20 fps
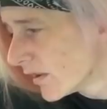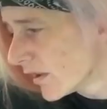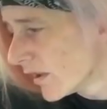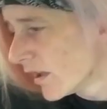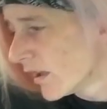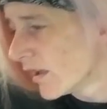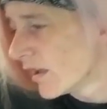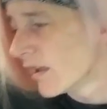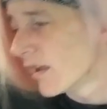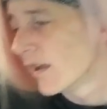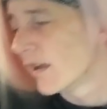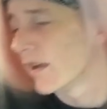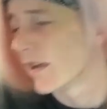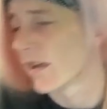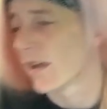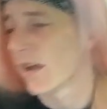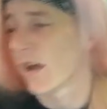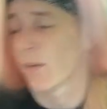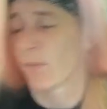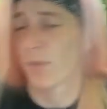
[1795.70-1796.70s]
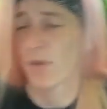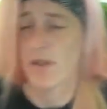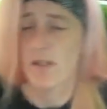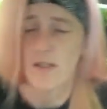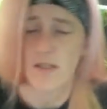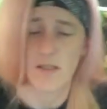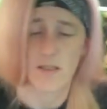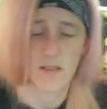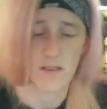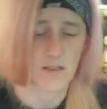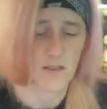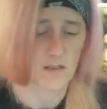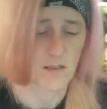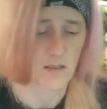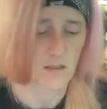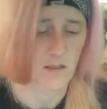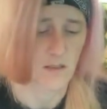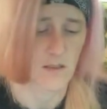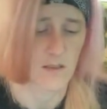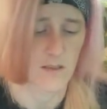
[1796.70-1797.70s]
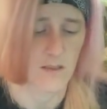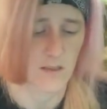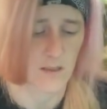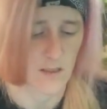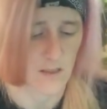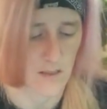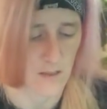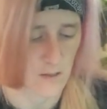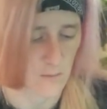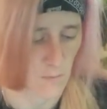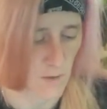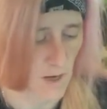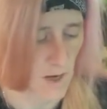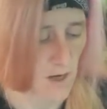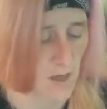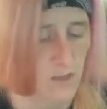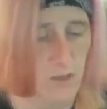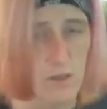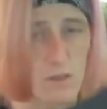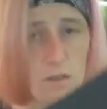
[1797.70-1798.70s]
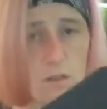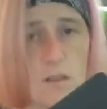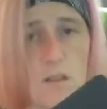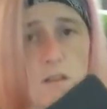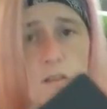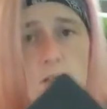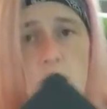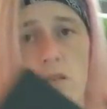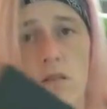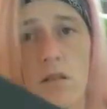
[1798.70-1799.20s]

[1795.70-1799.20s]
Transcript: Guppies. Let's see. Here's my auction list.